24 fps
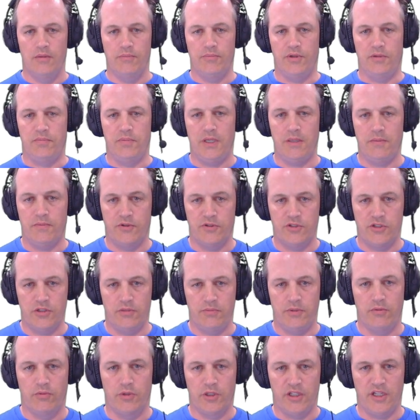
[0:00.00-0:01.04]
but people
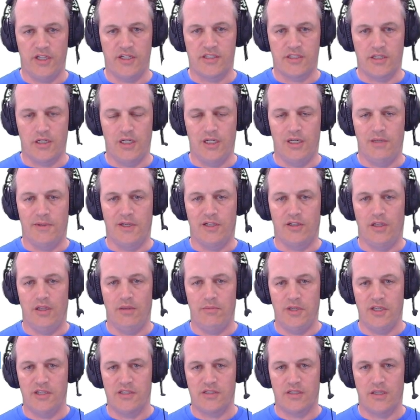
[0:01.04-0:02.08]
should be really excited about
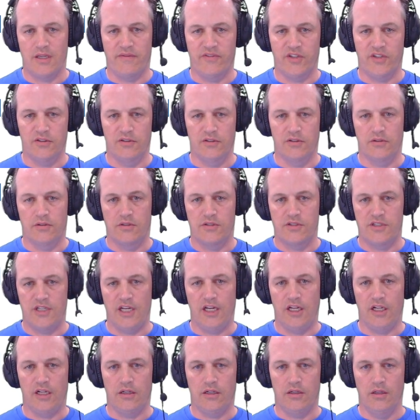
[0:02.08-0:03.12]
immunohistochemical
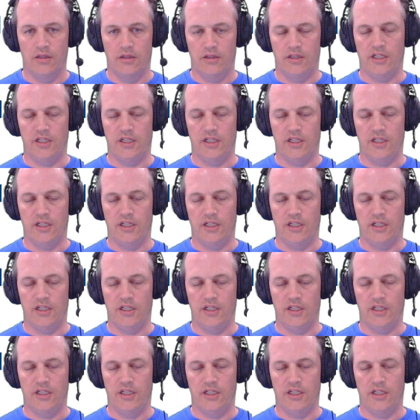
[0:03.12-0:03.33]
staining